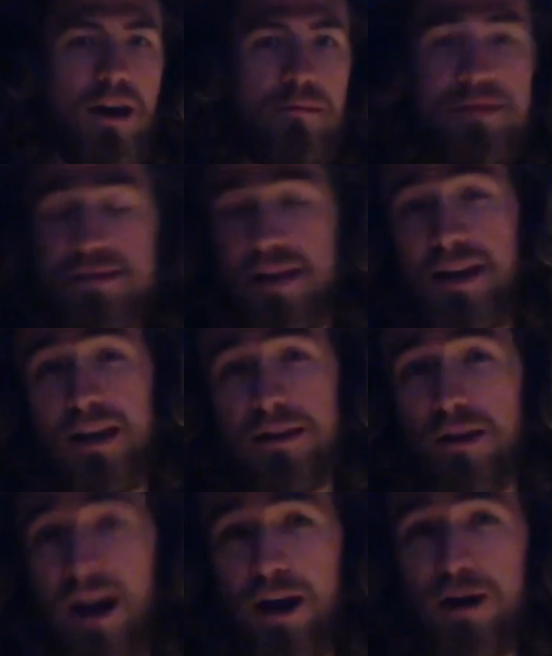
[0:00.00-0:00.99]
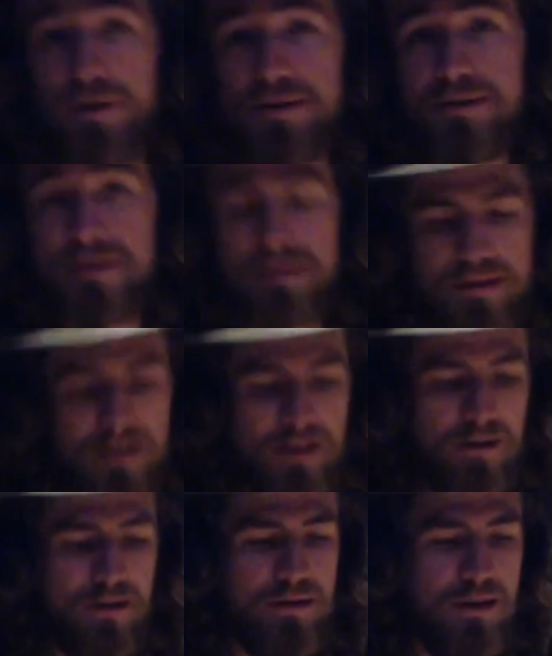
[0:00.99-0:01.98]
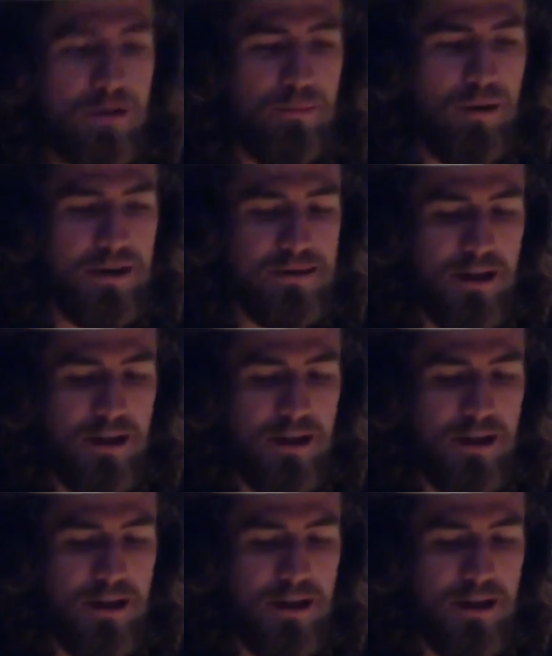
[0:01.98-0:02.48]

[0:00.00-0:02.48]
I've been staying at their house here in Enterprise,